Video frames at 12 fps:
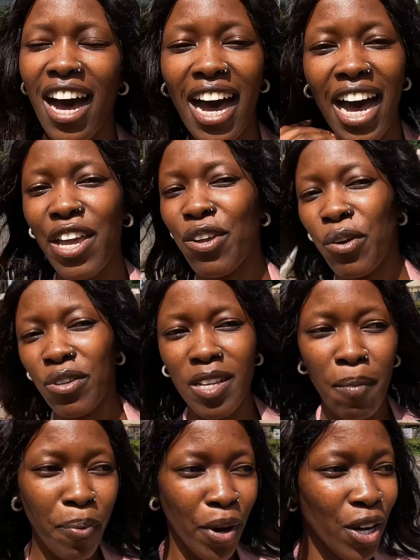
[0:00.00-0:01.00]
Uh, you know,
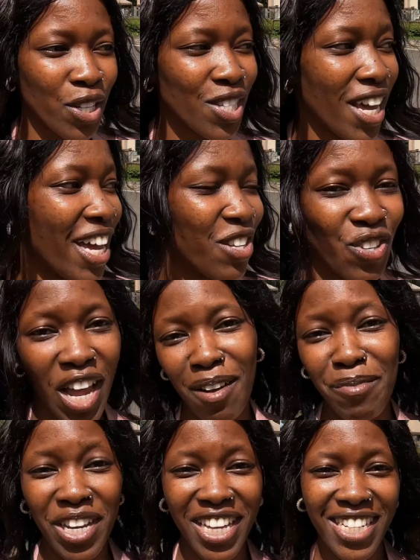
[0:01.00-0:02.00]
support uh, Joel
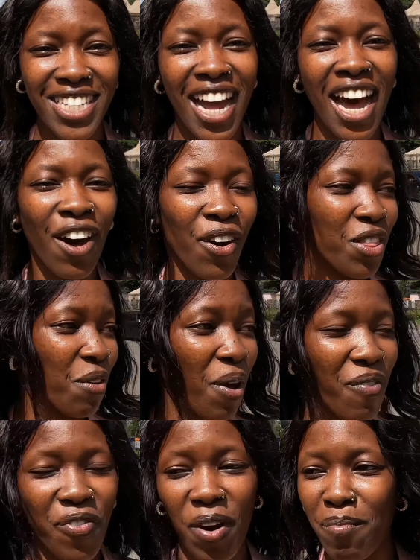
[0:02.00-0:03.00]
Mugisha all the
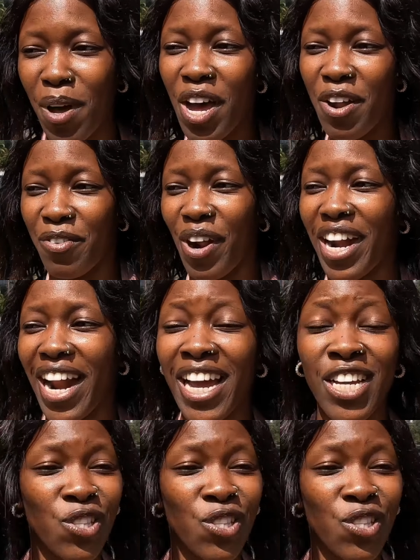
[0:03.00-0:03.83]
way from Rwanda.